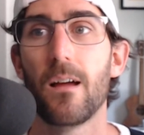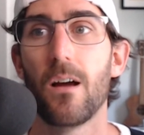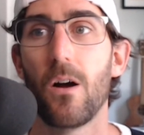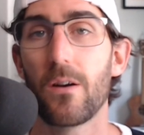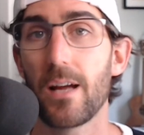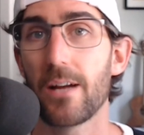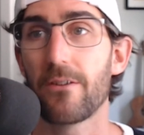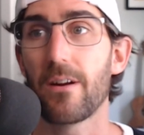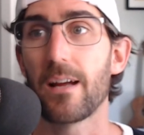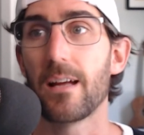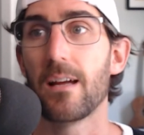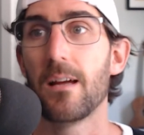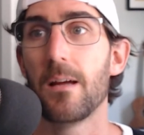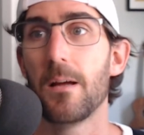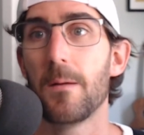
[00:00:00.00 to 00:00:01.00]
Okay, great.
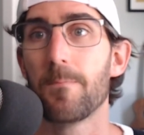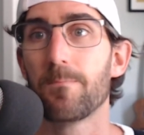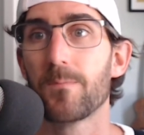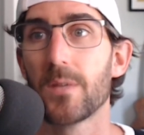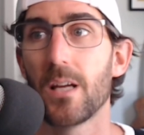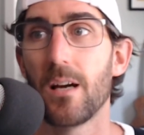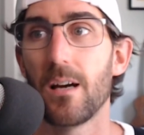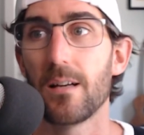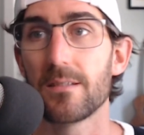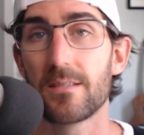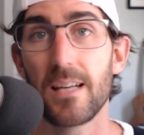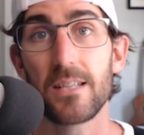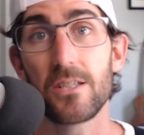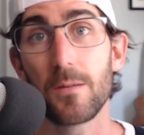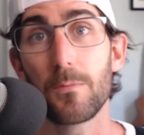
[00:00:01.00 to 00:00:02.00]

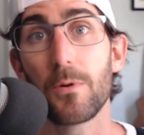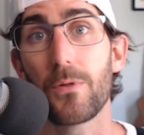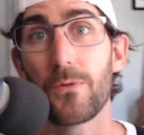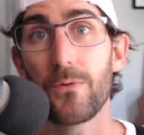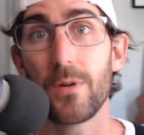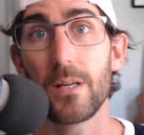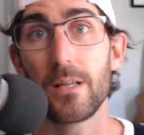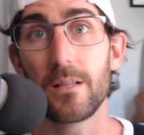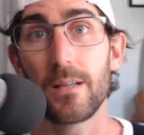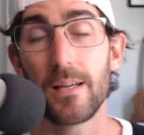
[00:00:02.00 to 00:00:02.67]
Stage number three